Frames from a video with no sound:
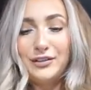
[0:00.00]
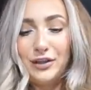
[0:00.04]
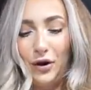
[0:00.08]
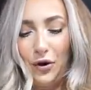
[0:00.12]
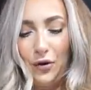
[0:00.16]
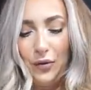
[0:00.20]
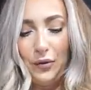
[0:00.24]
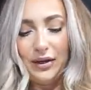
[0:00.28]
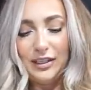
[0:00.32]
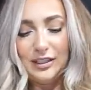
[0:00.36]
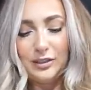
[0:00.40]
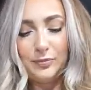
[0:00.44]
So
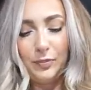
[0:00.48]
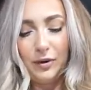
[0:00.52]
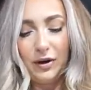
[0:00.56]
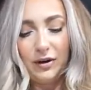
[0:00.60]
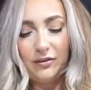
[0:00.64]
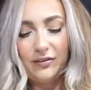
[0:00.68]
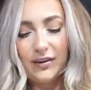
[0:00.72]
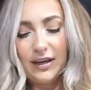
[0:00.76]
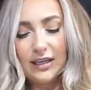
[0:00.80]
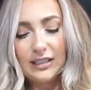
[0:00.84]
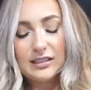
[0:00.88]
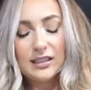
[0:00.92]
it's
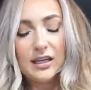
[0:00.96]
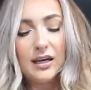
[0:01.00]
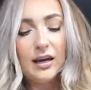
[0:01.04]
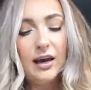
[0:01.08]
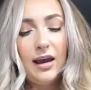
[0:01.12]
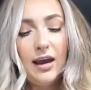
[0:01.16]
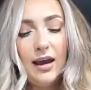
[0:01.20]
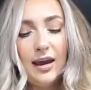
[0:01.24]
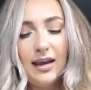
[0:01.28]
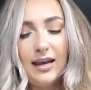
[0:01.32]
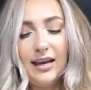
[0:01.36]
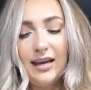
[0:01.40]
perfect
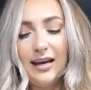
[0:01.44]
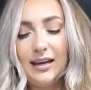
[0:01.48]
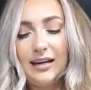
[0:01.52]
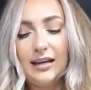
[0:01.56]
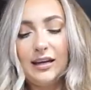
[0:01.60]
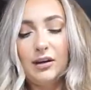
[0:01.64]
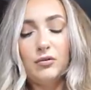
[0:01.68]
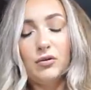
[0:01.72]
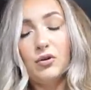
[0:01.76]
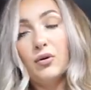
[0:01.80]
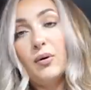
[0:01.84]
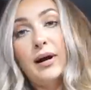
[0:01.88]
and
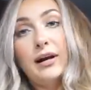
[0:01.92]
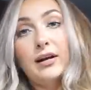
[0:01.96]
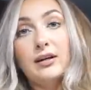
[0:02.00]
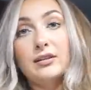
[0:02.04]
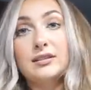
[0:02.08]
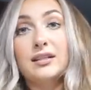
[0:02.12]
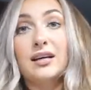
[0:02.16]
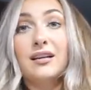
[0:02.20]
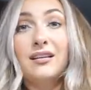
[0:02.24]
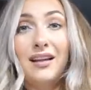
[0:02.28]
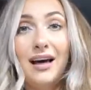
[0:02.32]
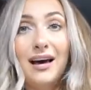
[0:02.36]
it
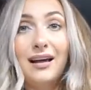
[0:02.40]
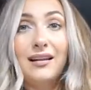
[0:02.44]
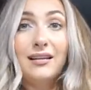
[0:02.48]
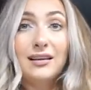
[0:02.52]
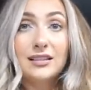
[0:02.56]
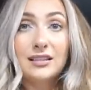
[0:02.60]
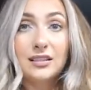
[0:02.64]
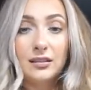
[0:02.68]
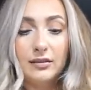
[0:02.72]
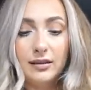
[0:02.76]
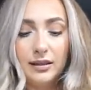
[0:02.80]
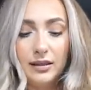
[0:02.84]
requires a lot
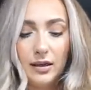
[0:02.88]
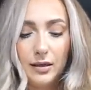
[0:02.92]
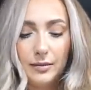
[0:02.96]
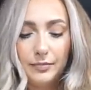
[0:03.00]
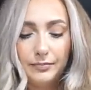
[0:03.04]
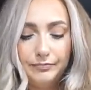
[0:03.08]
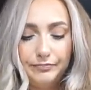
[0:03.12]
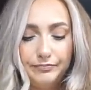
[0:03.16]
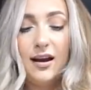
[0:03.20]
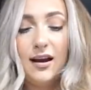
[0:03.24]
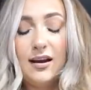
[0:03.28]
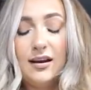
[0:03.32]
less cleanup.
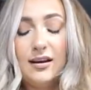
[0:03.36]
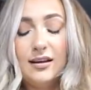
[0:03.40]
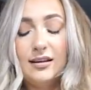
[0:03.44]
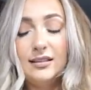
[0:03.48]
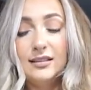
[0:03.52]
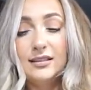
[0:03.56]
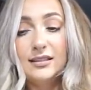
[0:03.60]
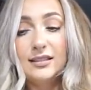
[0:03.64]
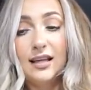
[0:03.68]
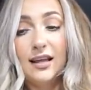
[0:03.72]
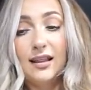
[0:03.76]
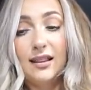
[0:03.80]

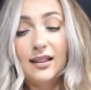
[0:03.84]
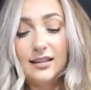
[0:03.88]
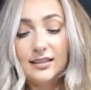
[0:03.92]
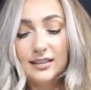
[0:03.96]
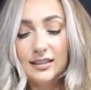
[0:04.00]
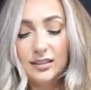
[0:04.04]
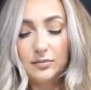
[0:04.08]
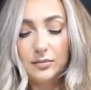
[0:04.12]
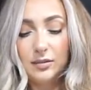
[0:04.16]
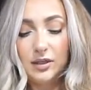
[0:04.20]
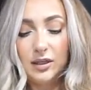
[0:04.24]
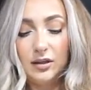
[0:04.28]
And this
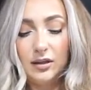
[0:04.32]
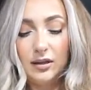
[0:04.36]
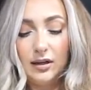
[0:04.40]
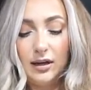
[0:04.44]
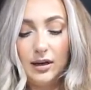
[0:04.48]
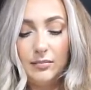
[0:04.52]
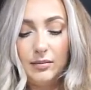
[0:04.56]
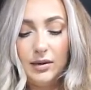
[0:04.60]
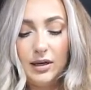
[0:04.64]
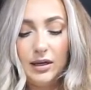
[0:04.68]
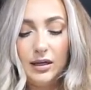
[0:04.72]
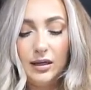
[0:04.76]
can be good.
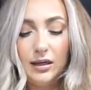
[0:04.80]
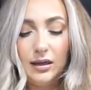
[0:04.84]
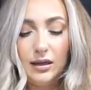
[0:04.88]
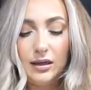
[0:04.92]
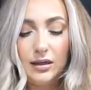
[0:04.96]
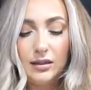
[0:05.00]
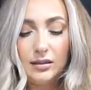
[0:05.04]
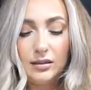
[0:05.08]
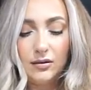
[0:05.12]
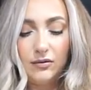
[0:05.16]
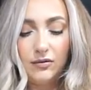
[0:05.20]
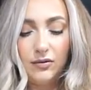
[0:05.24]
I'm making
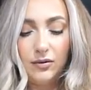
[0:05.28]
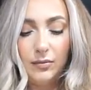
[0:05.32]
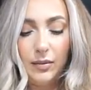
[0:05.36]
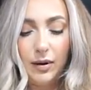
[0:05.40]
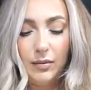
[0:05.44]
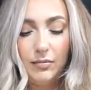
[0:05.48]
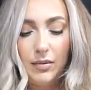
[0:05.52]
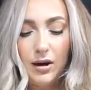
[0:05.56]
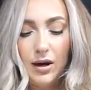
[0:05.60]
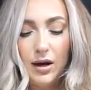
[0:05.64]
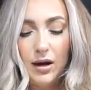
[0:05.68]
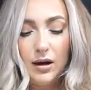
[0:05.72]
it for
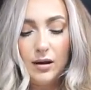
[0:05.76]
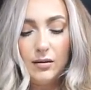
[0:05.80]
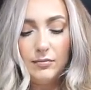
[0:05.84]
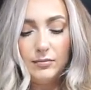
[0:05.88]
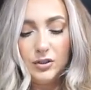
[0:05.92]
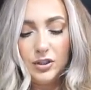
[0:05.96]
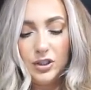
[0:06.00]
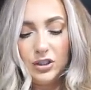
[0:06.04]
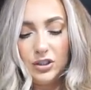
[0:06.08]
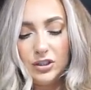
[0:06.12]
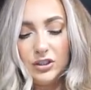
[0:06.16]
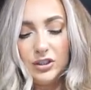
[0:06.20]
my mom.
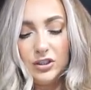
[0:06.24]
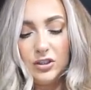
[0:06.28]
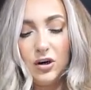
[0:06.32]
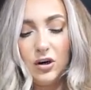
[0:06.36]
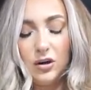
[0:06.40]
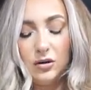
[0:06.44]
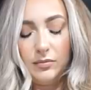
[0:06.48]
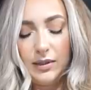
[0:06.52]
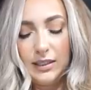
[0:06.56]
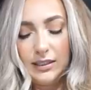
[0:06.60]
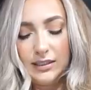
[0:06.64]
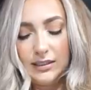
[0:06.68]
She just
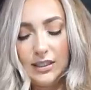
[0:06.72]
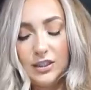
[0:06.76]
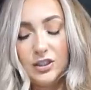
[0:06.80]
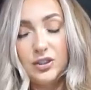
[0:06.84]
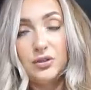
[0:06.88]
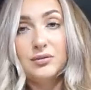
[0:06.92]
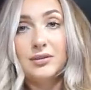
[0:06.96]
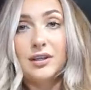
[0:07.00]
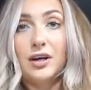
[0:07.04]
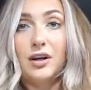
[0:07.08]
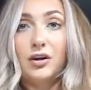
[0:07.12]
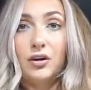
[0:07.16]
called me and said
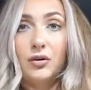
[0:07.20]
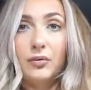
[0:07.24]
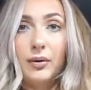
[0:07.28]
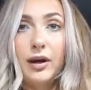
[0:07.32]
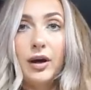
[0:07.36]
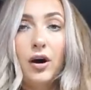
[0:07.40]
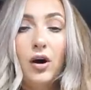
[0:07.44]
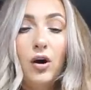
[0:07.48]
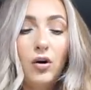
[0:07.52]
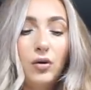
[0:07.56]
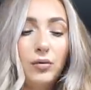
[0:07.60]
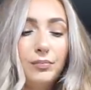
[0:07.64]
she was on her way
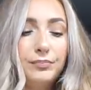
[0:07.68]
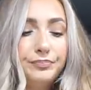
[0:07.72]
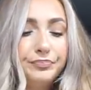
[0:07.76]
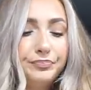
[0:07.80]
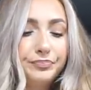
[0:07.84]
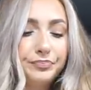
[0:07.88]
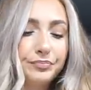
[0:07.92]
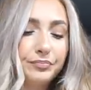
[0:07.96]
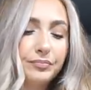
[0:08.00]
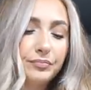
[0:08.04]
home